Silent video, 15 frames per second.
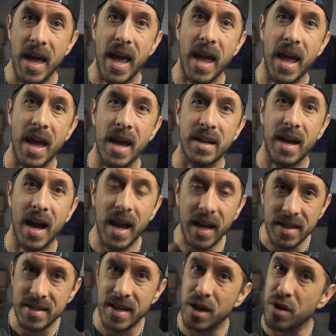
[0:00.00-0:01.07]
and I
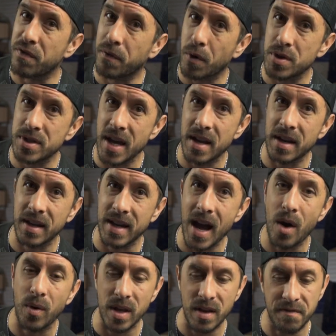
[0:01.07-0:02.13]
can tell you firsthand
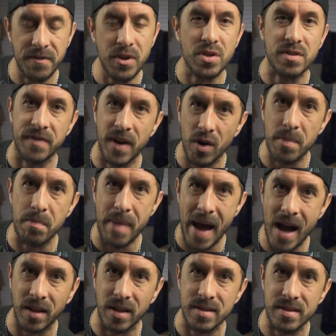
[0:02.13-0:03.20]
account, it feels very
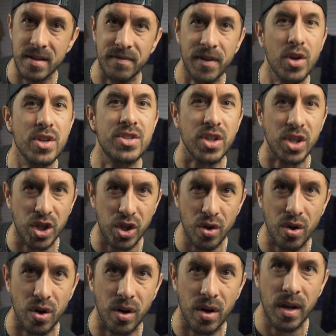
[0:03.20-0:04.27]
balanced, very
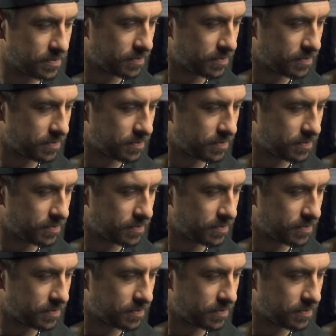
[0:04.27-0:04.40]
secure.